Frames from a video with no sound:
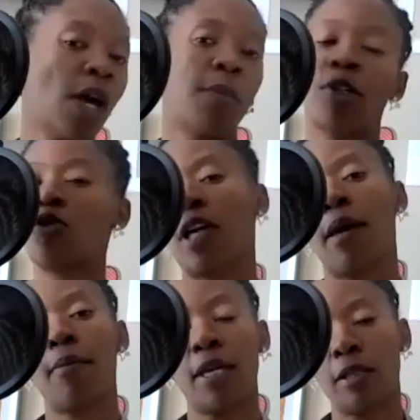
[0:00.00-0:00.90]
but you
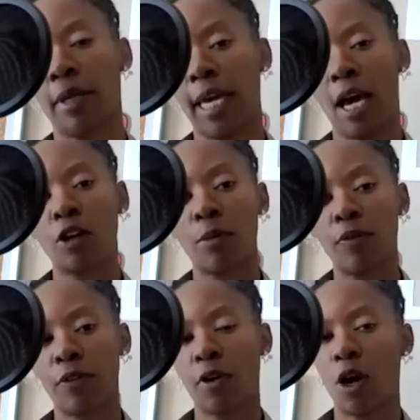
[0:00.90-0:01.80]
can't make them accountable
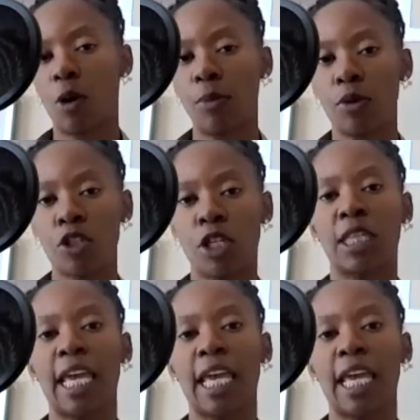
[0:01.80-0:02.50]
for their own bullshit.